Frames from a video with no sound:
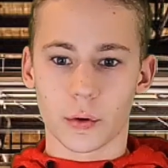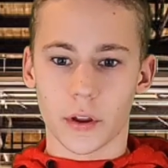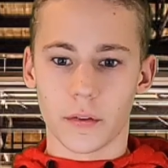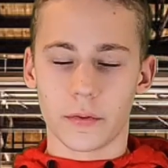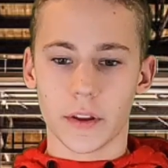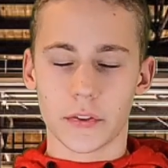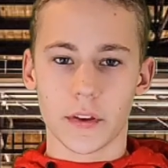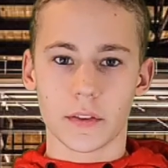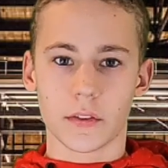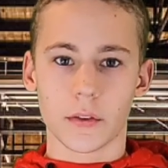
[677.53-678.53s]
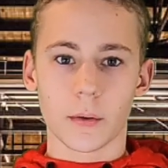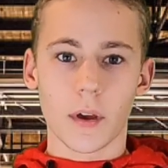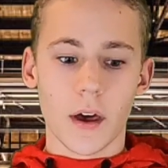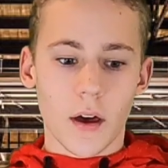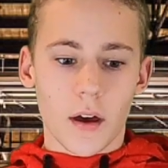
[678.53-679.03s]
sort of distance,
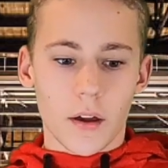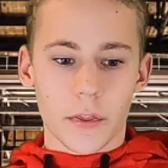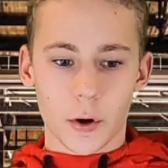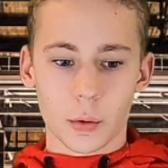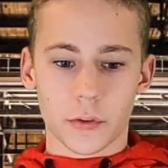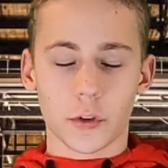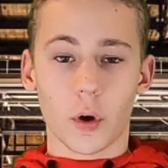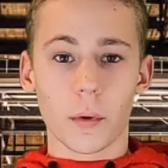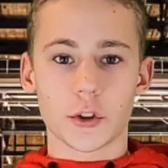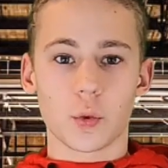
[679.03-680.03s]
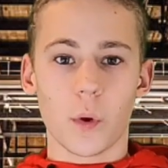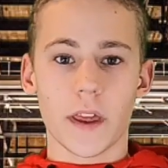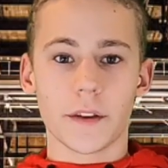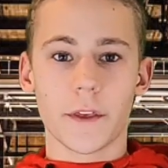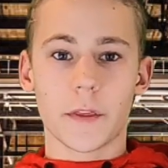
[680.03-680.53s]
there was so much
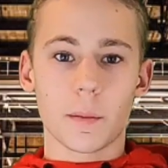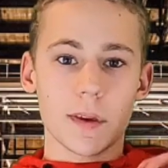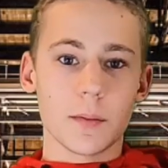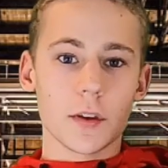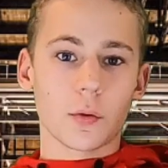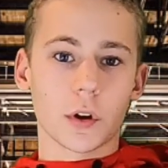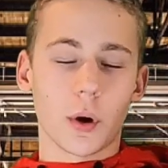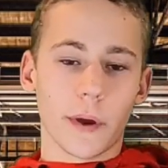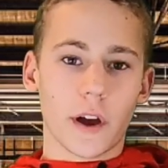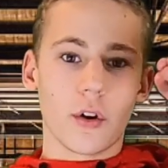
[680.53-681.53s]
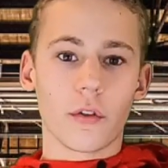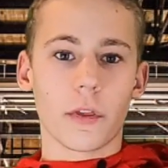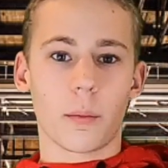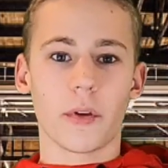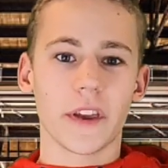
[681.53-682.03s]
wind that the BBs were going all over
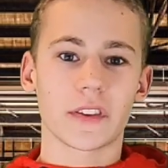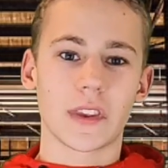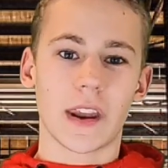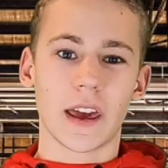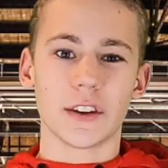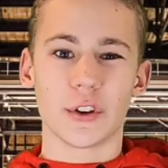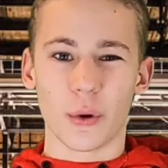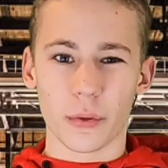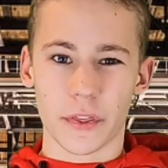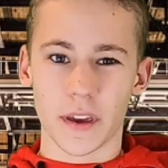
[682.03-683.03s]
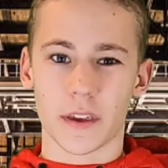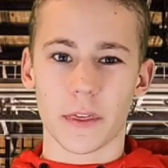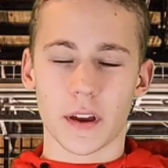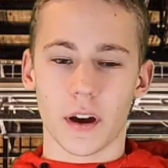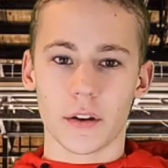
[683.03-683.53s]
the place, and I don't think
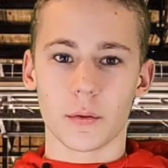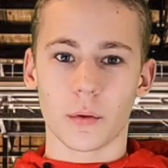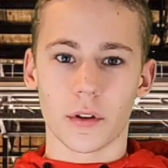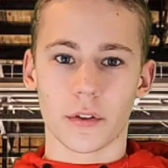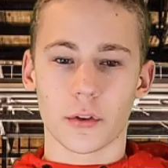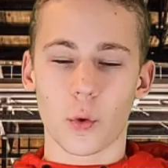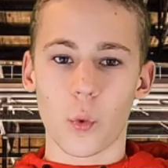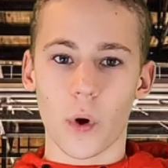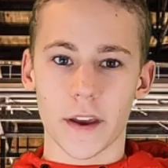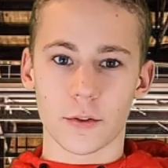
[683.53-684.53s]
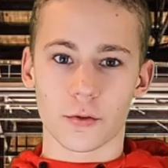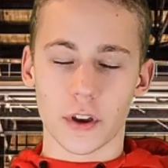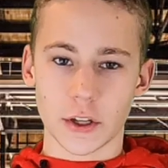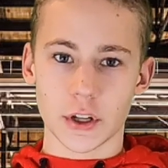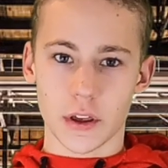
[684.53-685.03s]
the gun was quite
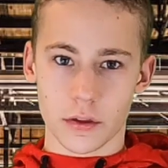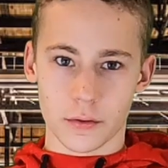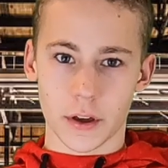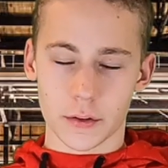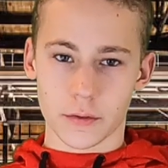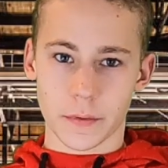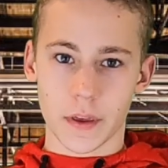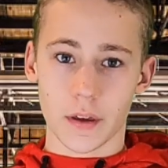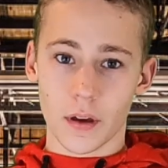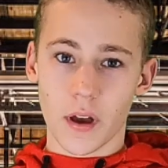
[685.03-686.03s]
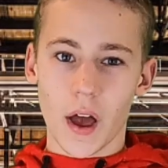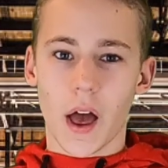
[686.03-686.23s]
reaching 300 feet.